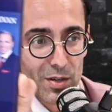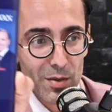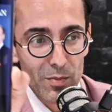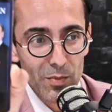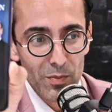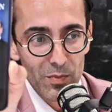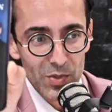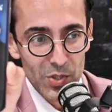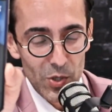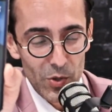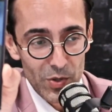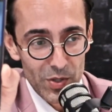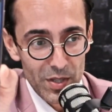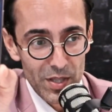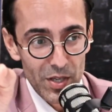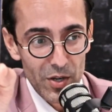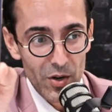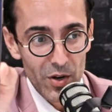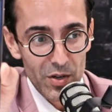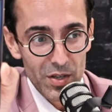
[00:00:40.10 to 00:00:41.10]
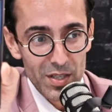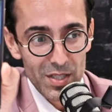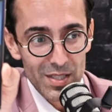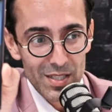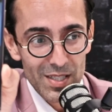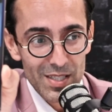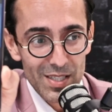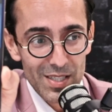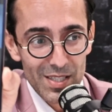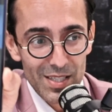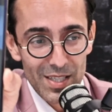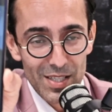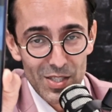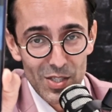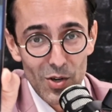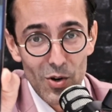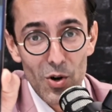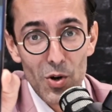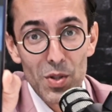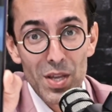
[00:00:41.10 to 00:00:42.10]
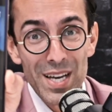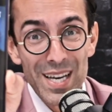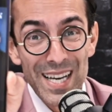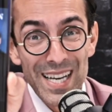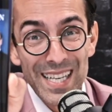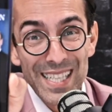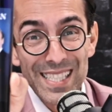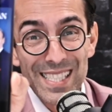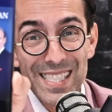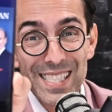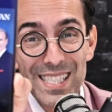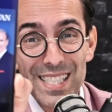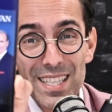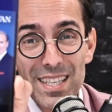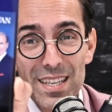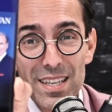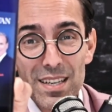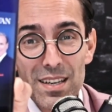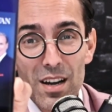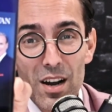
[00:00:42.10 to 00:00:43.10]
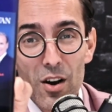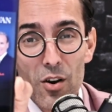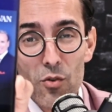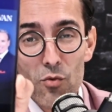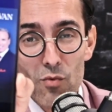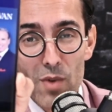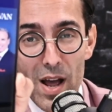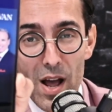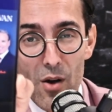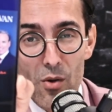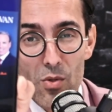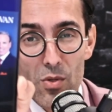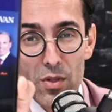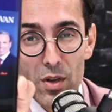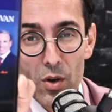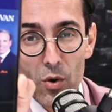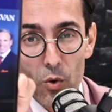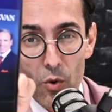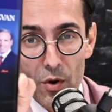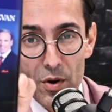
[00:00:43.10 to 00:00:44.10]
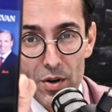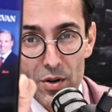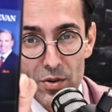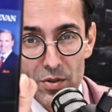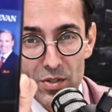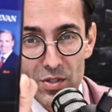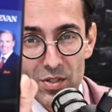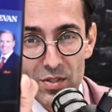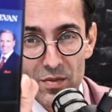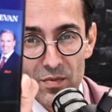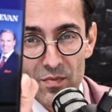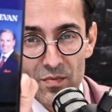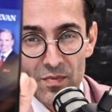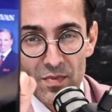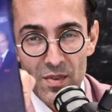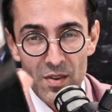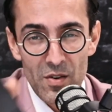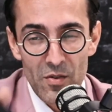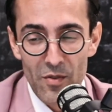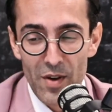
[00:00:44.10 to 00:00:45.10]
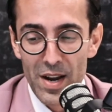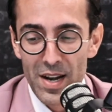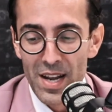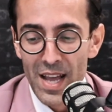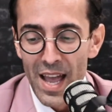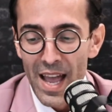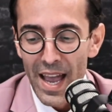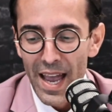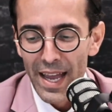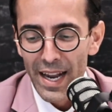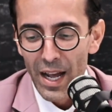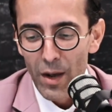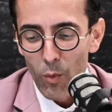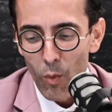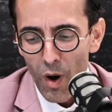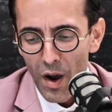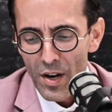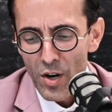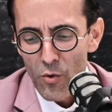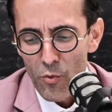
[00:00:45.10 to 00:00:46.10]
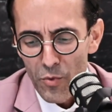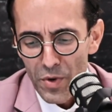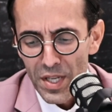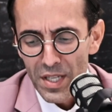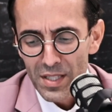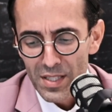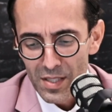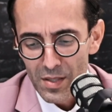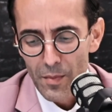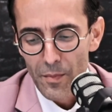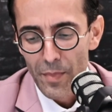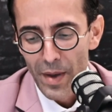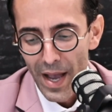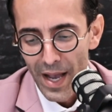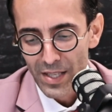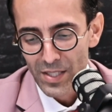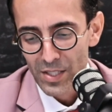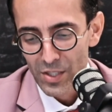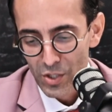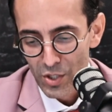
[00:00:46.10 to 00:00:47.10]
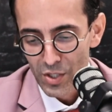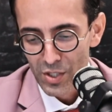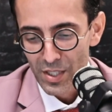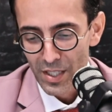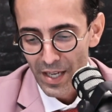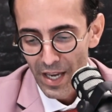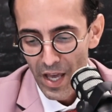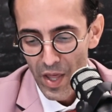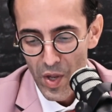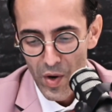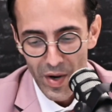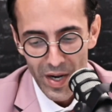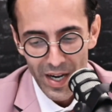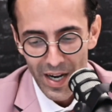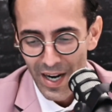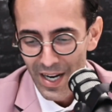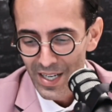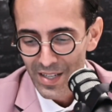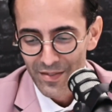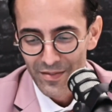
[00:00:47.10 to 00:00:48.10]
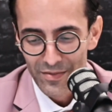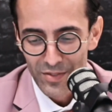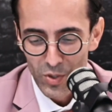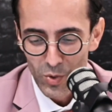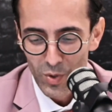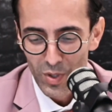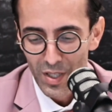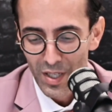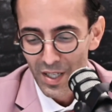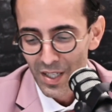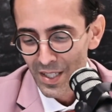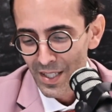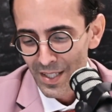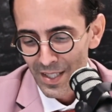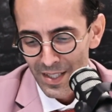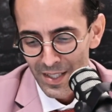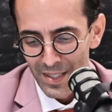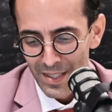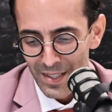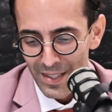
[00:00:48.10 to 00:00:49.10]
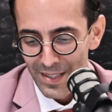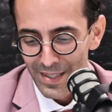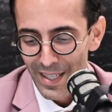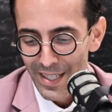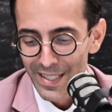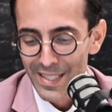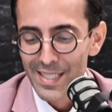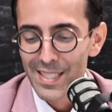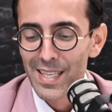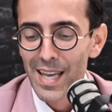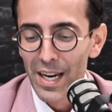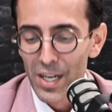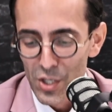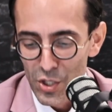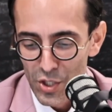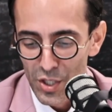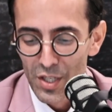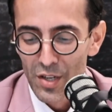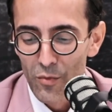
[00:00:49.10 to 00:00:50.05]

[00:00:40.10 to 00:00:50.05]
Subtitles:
I'll show it to the audience. It's called Seeing Around the Corners, right? And I want to read some passages together and kind of do a dissection